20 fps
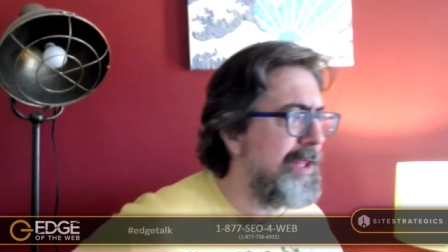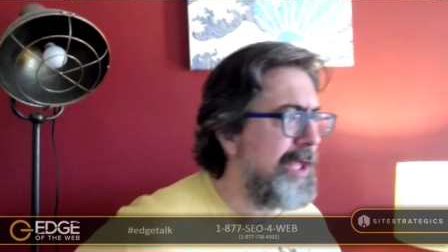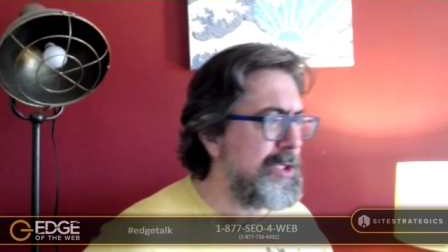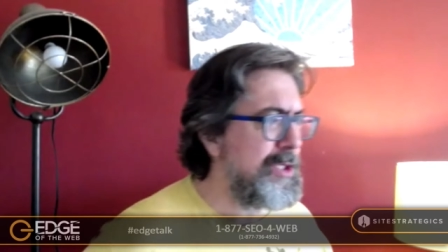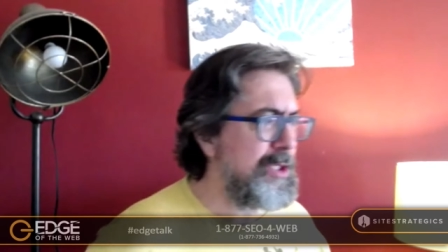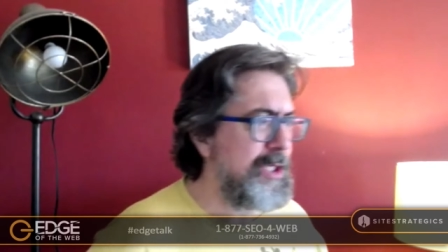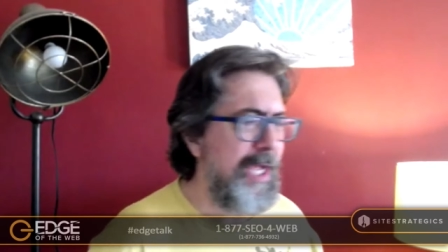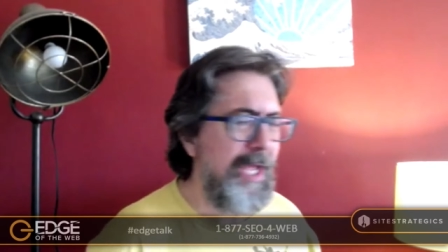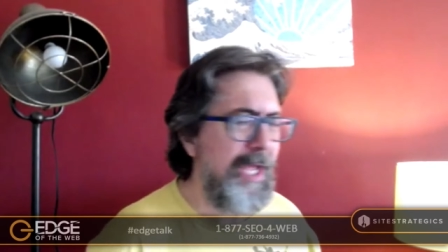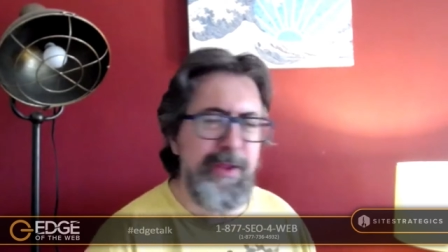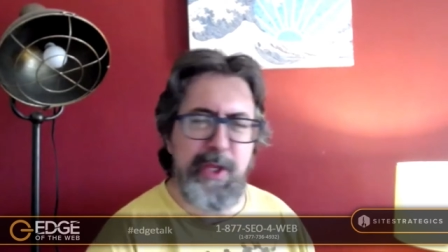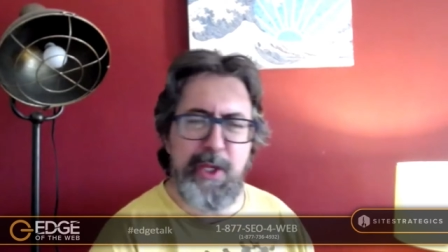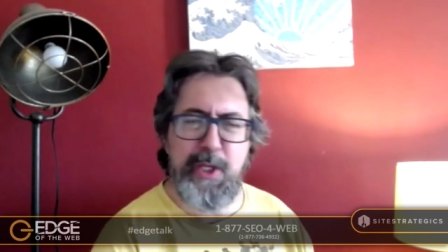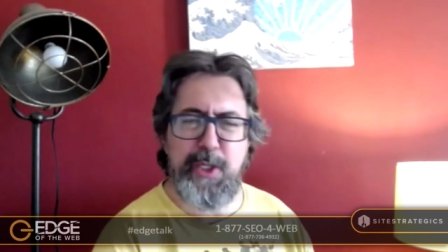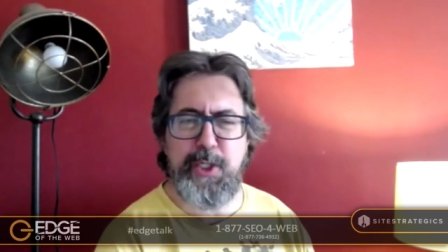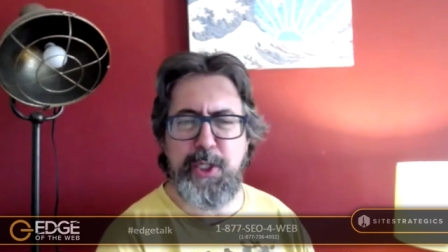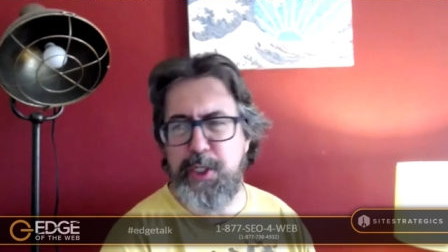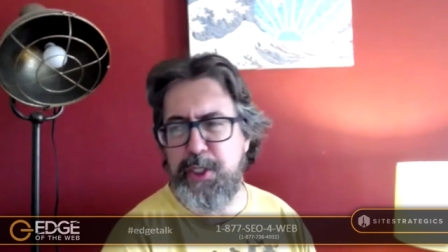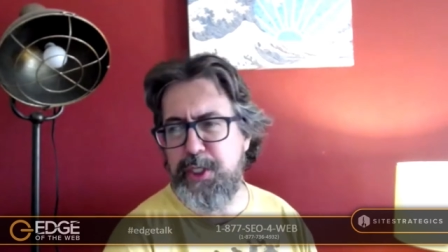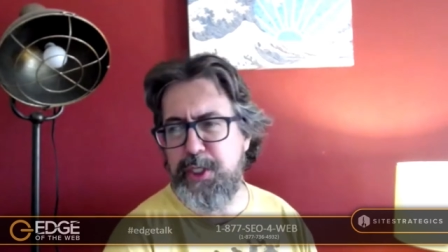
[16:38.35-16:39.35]
They say
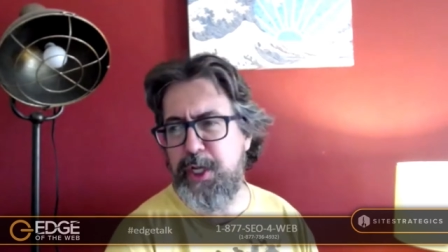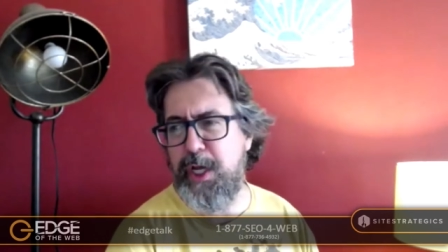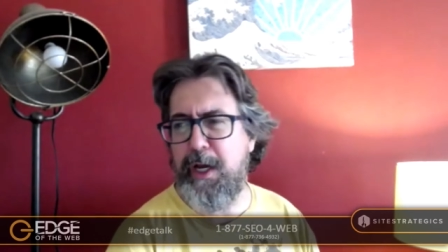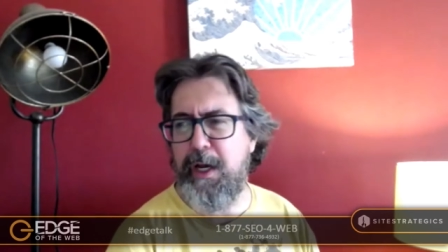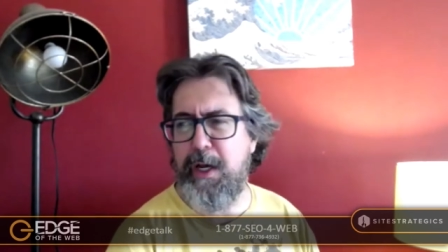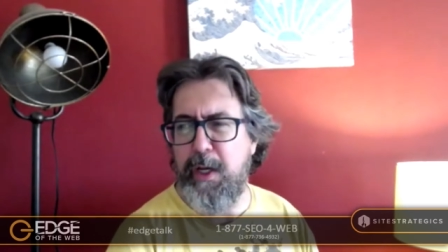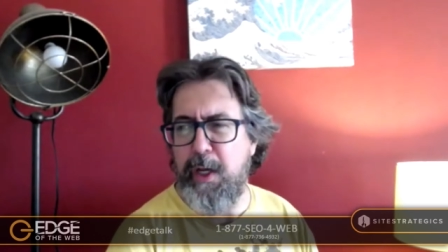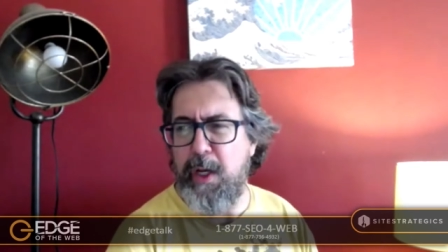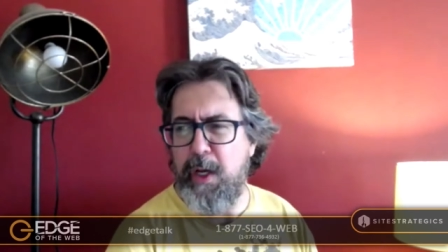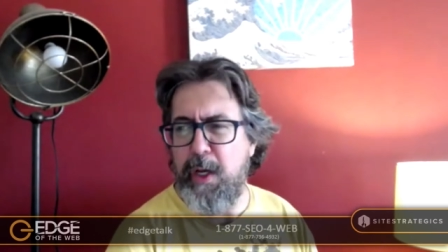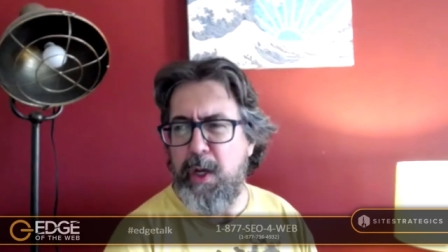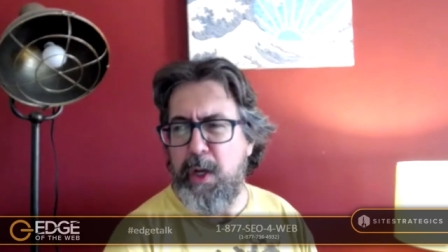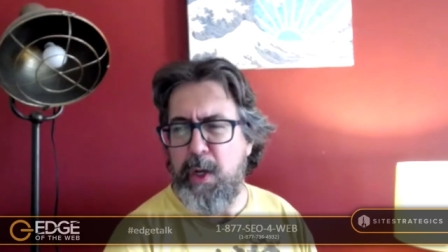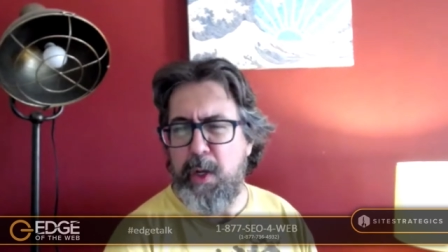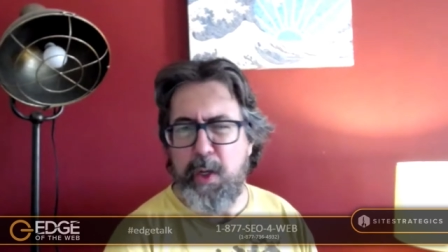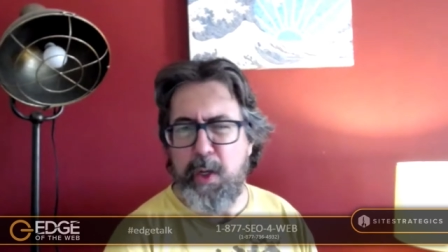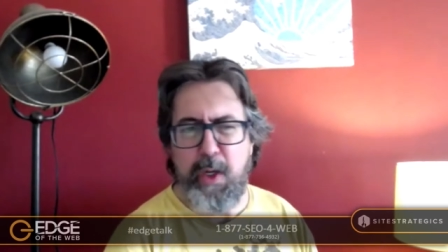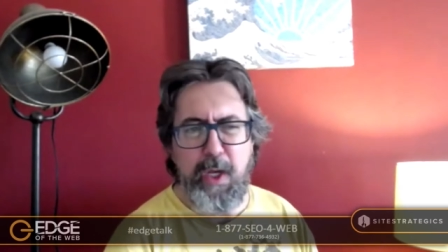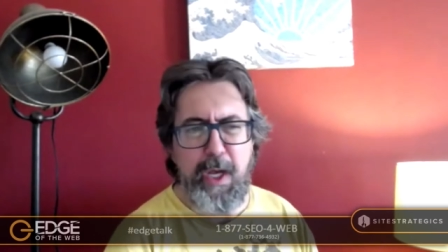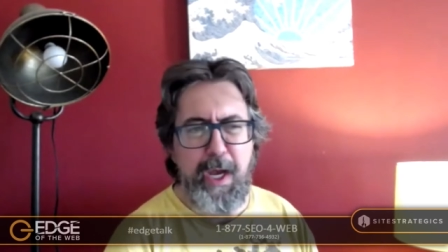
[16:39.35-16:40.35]
this is a,
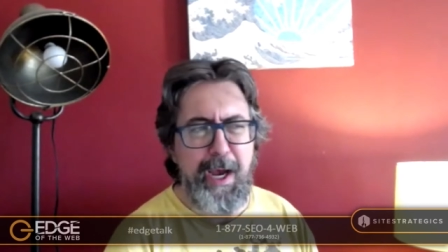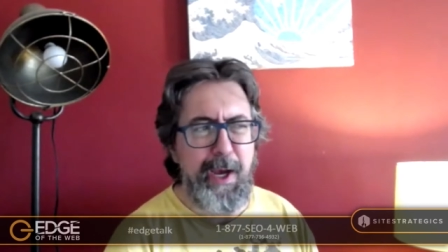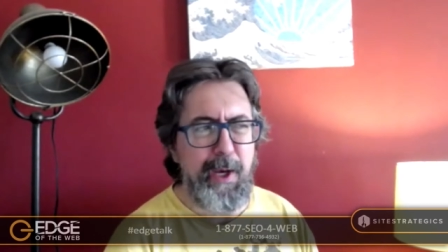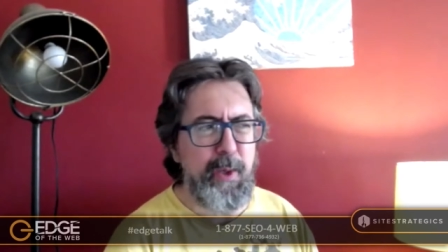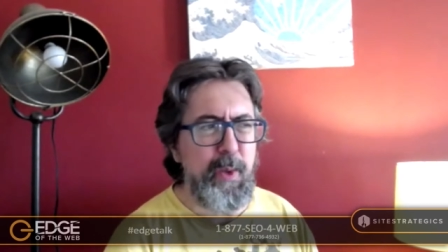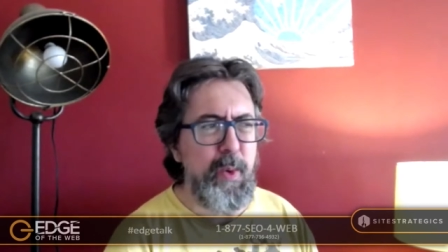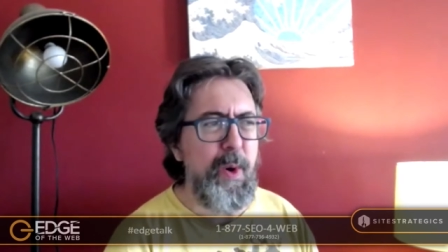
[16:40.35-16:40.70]
a